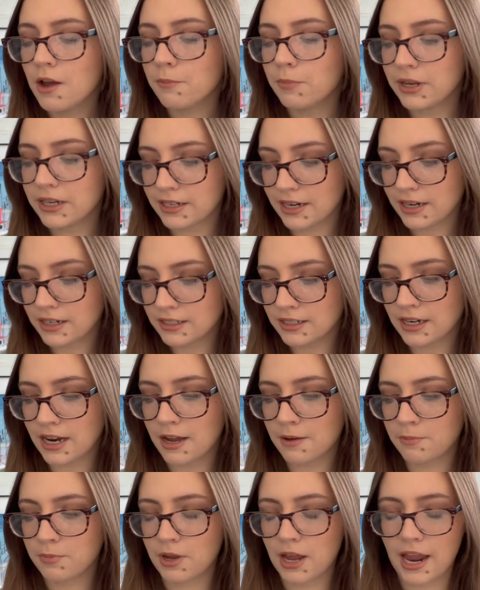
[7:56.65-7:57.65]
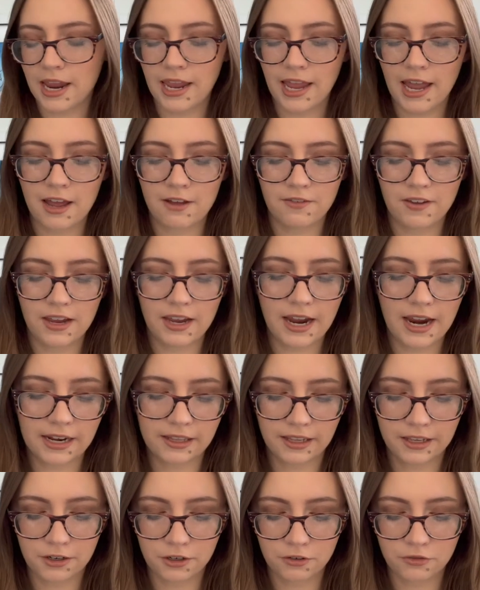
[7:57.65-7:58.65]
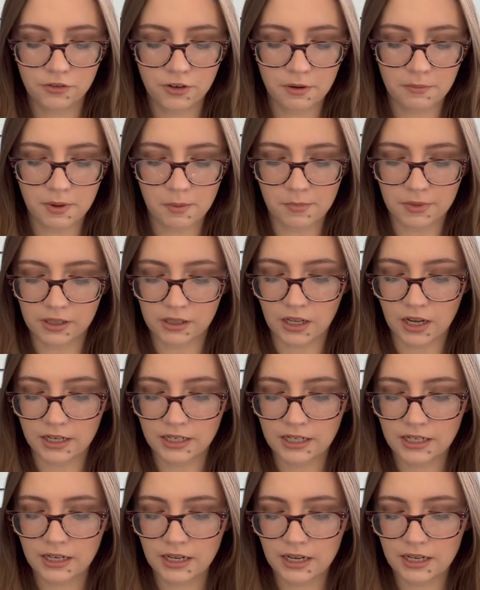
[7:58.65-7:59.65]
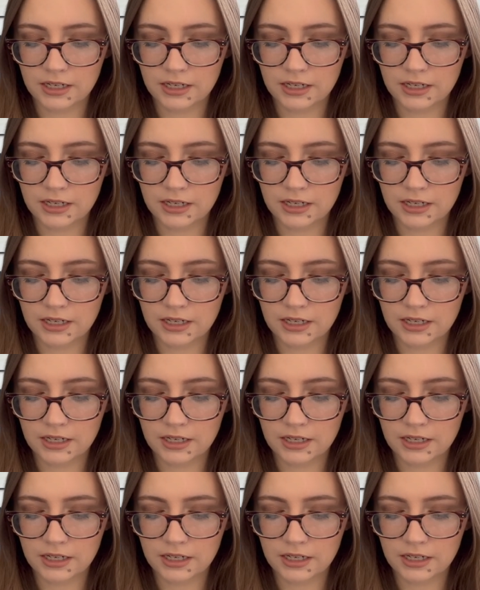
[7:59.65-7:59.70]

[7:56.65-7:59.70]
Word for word: But next up, I have a highlighter from Milani.